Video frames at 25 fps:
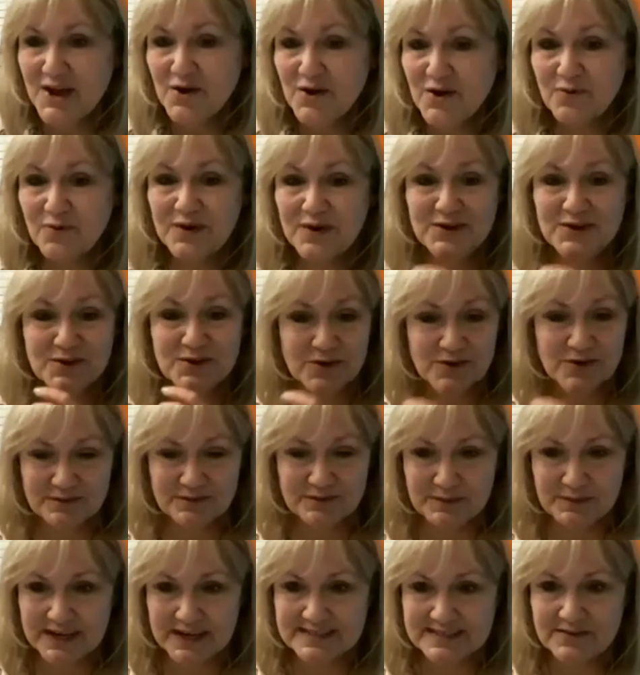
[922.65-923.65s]

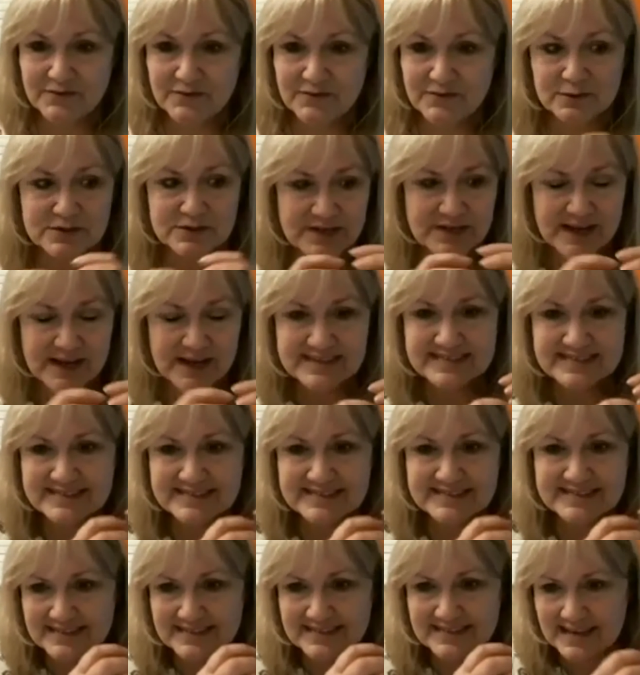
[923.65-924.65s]
because if you're just
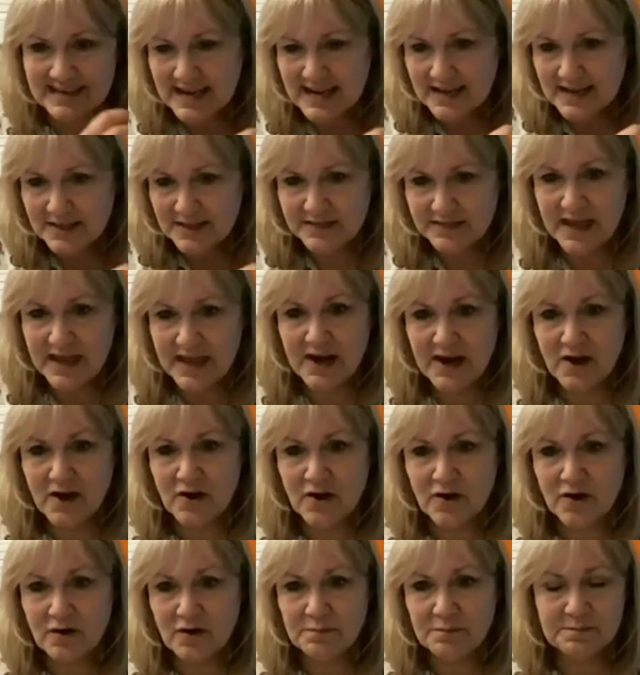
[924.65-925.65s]

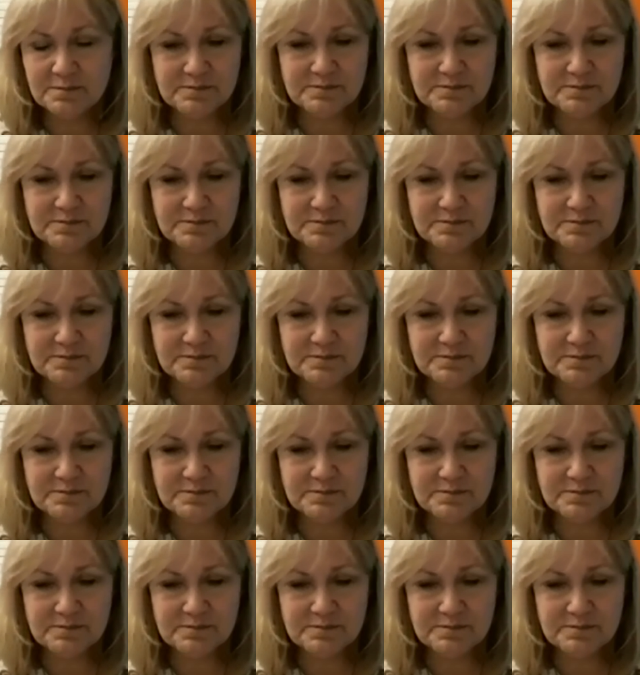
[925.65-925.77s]
there,